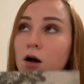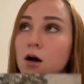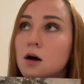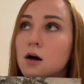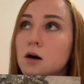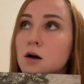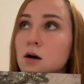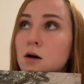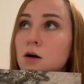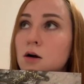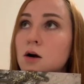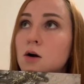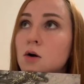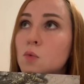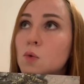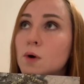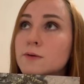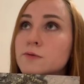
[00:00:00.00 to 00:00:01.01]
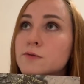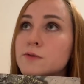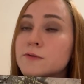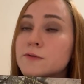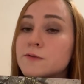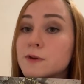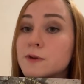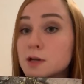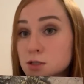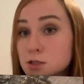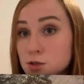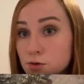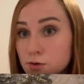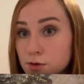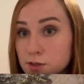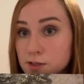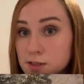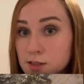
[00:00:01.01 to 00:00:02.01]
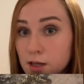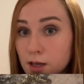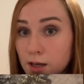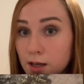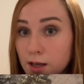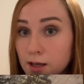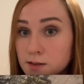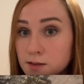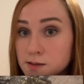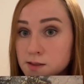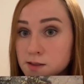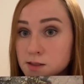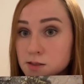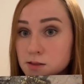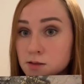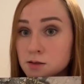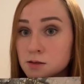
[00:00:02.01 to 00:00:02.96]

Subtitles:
one of the victories against